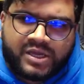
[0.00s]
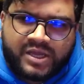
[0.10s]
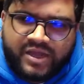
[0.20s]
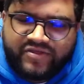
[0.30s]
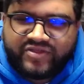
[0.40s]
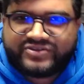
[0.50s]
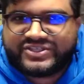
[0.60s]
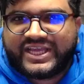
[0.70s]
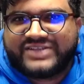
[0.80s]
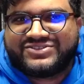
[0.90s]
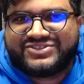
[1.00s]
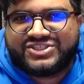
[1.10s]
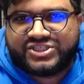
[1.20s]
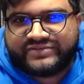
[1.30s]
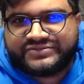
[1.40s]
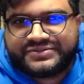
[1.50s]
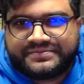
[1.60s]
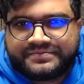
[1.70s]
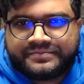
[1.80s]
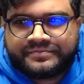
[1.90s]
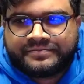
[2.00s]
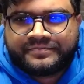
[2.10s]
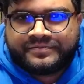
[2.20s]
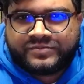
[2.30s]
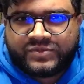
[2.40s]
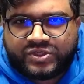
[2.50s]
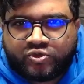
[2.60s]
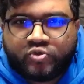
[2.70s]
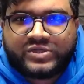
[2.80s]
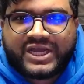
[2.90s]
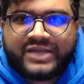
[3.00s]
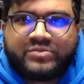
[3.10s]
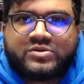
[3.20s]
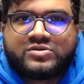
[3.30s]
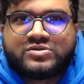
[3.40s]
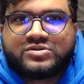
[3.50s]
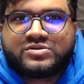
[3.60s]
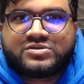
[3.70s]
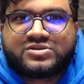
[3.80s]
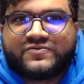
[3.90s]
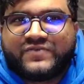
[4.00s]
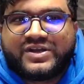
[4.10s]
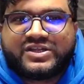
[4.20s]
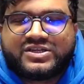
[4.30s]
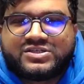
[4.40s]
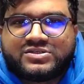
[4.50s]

And then there's the Kansas City Chiefs. The three-time defending